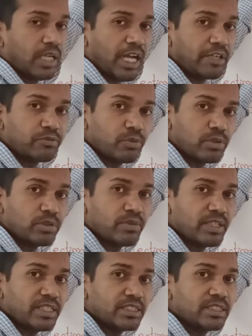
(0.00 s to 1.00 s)
And fourth
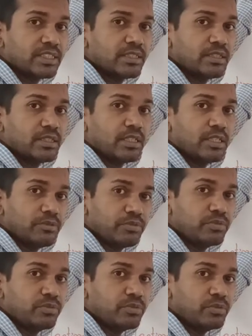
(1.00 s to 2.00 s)
one is,
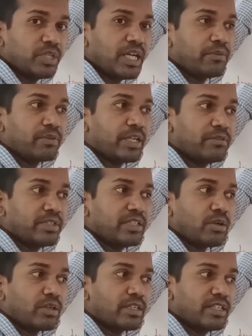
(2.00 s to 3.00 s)
if you have
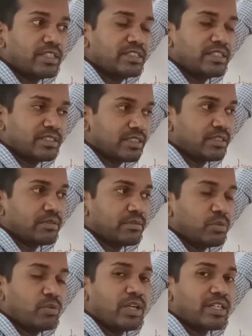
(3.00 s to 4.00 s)
every ordinary citizen
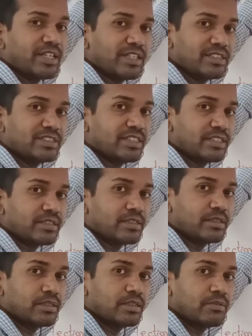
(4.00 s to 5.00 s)
who are contesting
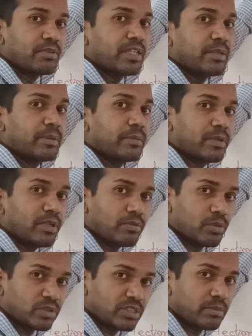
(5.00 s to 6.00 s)
for the member
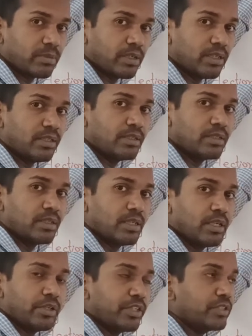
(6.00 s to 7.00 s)
of Lok Sabha,
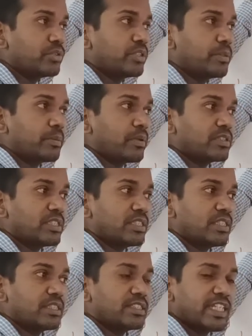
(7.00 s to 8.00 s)
they should
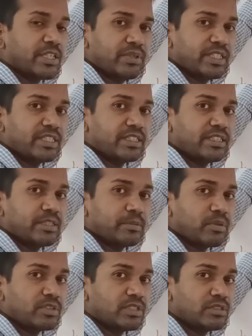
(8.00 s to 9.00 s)
deposit security
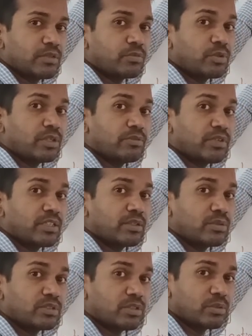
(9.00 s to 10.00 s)
deposits of
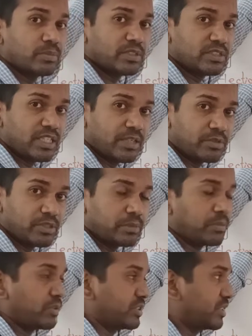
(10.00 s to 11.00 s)
25,000 rupees, they have to
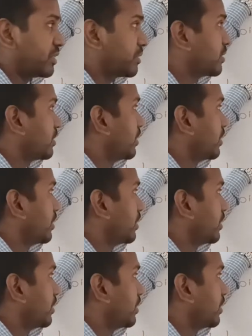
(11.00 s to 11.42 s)
deposit it.